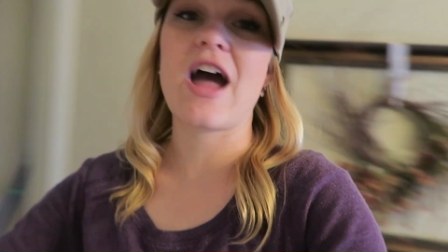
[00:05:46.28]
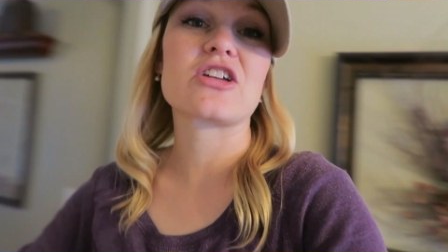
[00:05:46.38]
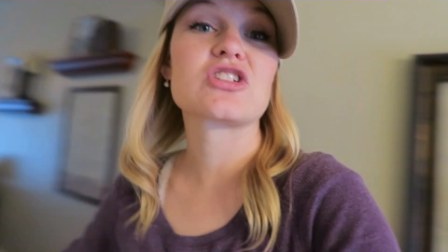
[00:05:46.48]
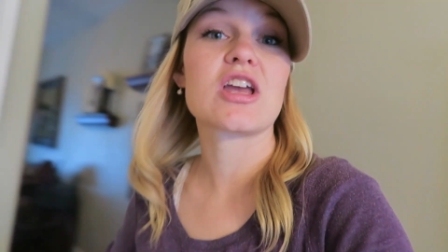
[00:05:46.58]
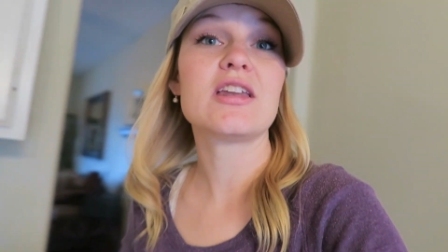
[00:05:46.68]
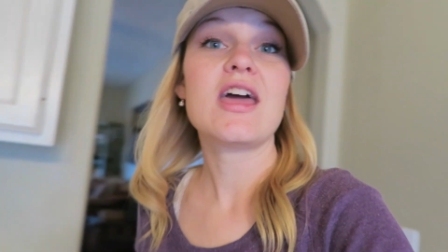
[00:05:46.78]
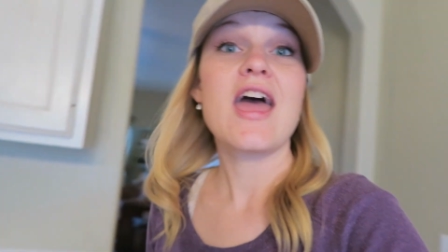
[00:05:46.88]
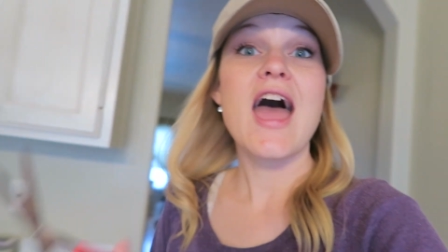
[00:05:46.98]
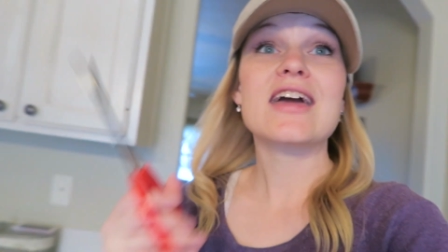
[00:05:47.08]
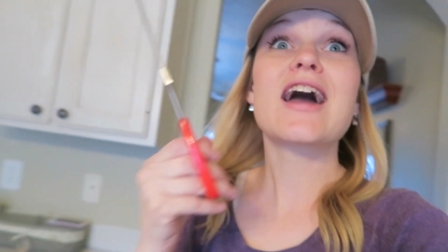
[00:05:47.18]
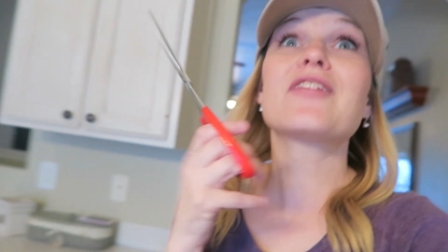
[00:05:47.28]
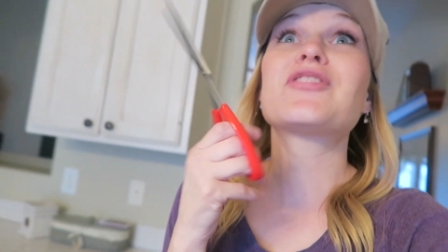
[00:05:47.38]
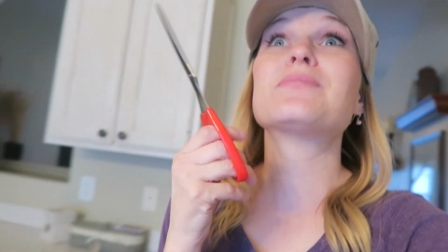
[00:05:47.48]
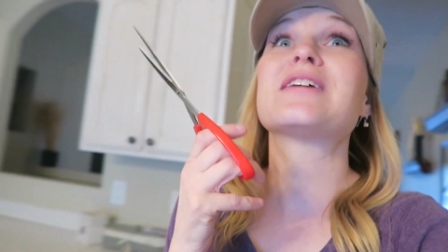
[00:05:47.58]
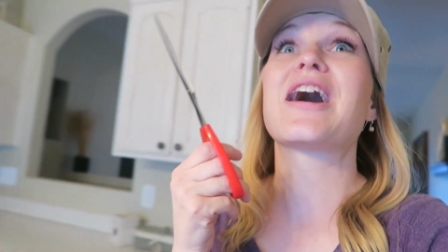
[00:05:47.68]
fashion and cut
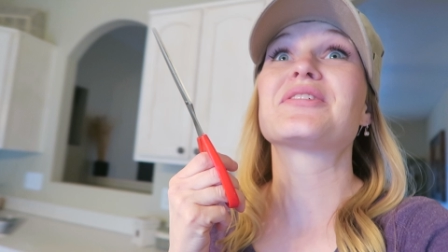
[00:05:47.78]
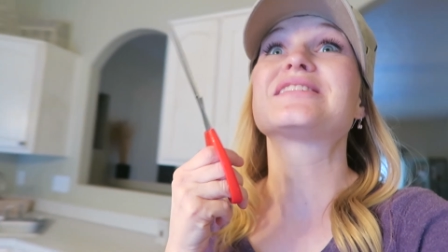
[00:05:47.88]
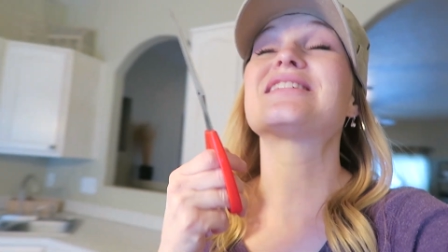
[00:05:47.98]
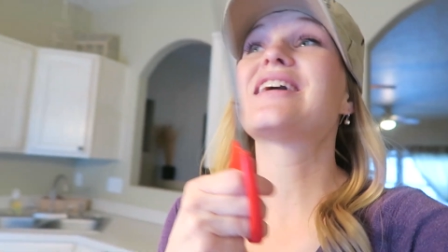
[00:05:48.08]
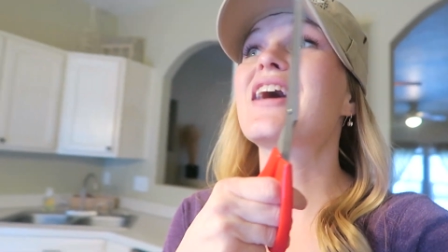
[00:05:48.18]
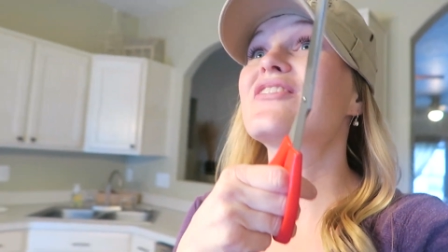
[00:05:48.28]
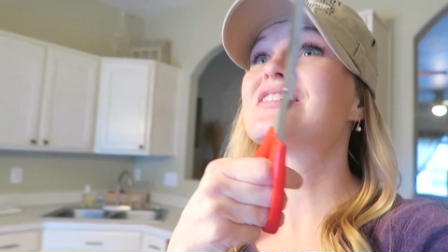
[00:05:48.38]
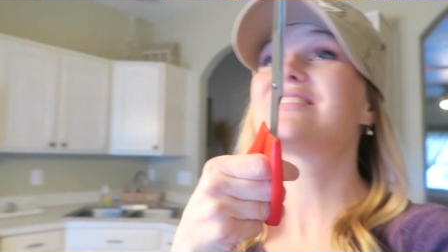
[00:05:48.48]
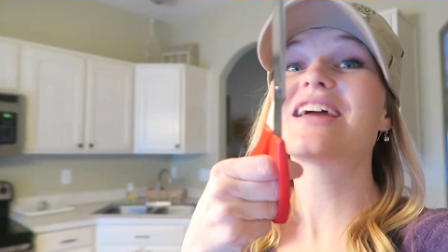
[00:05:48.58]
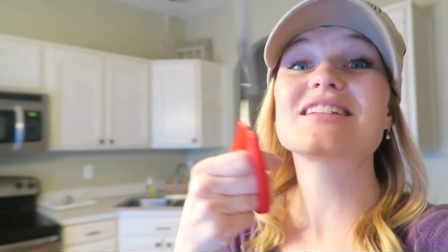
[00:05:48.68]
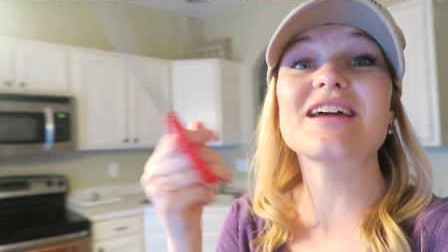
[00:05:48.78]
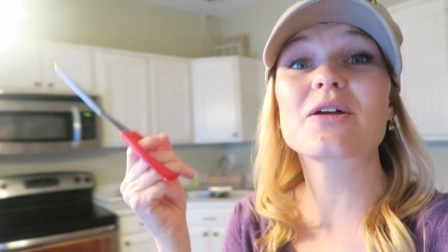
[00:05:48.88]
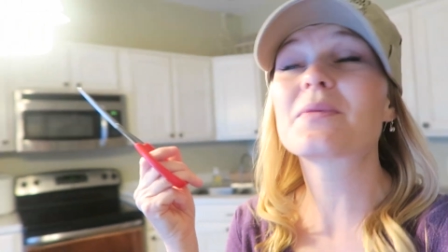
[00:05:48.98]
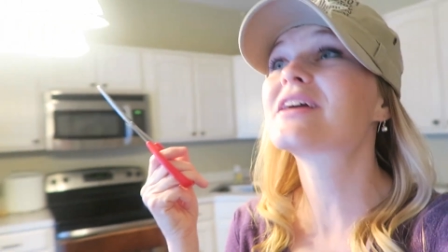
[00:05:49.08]
them down instead of having to take down